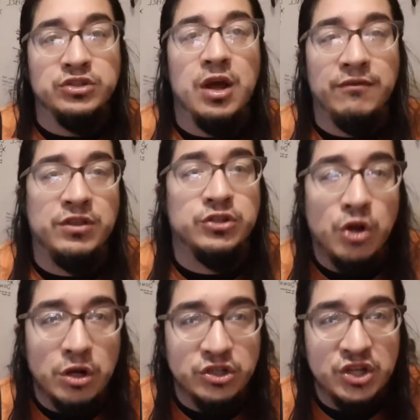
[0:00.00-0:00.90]
of the
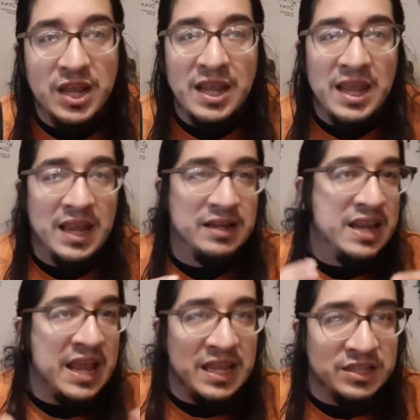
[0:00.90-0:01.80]
church,
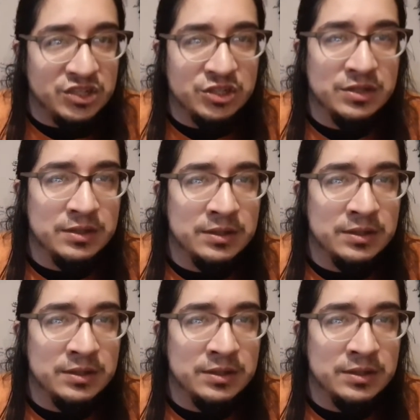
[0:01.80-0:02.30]
Ignatius,